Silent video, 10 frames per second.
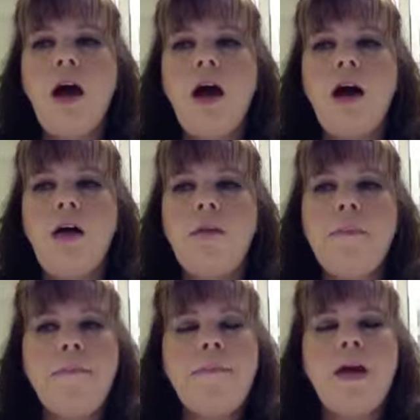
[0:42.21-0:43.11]
A
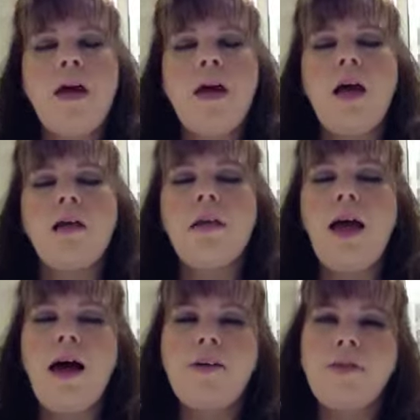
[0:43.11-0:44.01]
um,
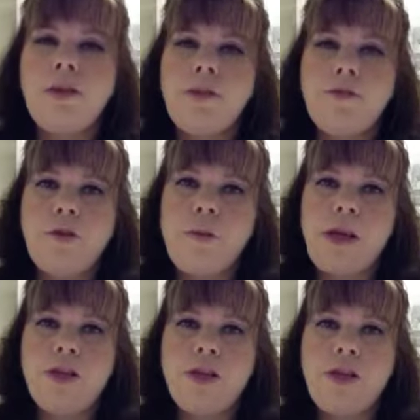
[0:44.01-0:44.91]
lot of good
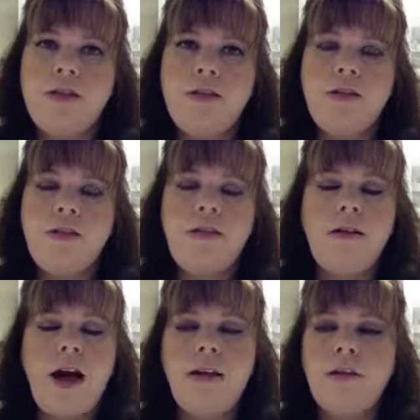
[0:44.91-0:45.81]
information.
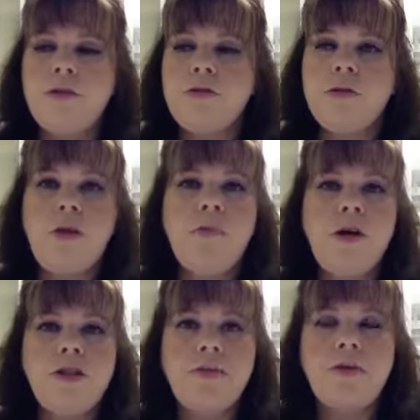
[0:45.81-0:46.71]
I learned so
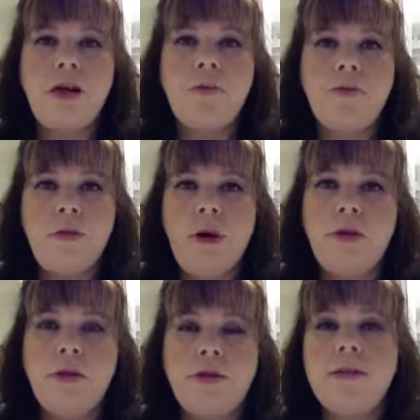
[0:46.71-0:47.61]
much every time I've
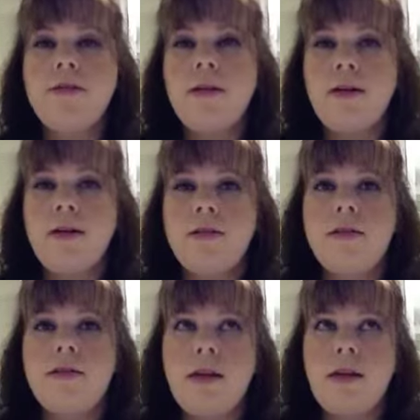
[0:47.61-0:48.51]
gone. This is the
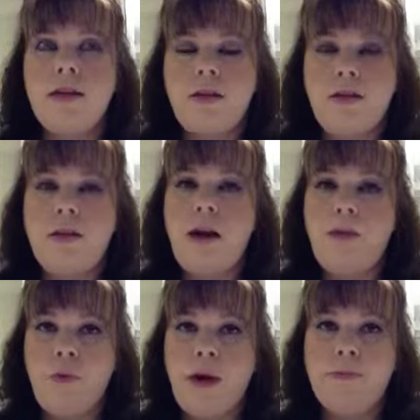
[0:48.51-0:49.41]
second year that I
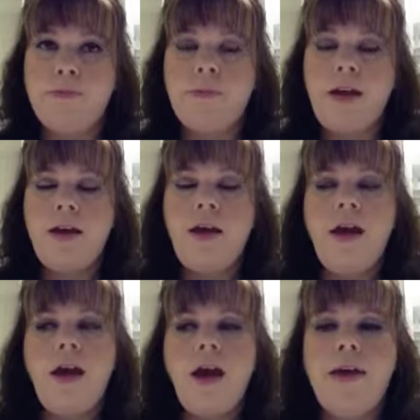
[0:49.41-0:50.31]
went,
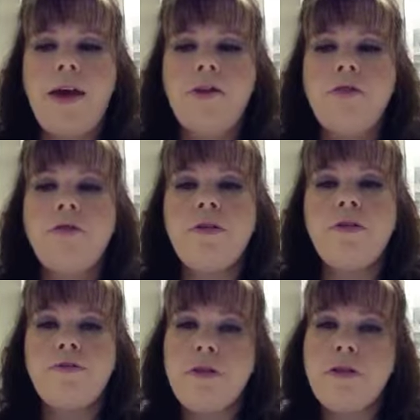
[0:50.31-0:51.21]
and I knew the
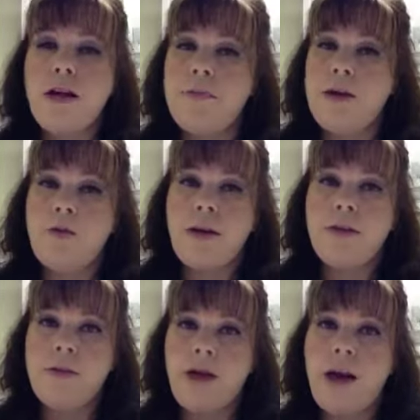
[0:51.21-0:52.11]
first time I
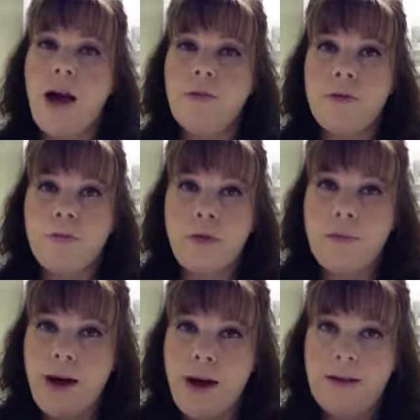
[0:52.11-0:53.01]
went that I would be
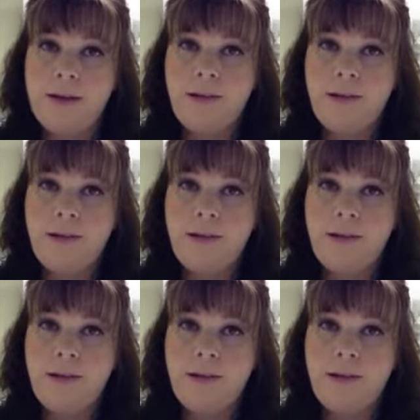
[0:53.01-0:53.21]
back.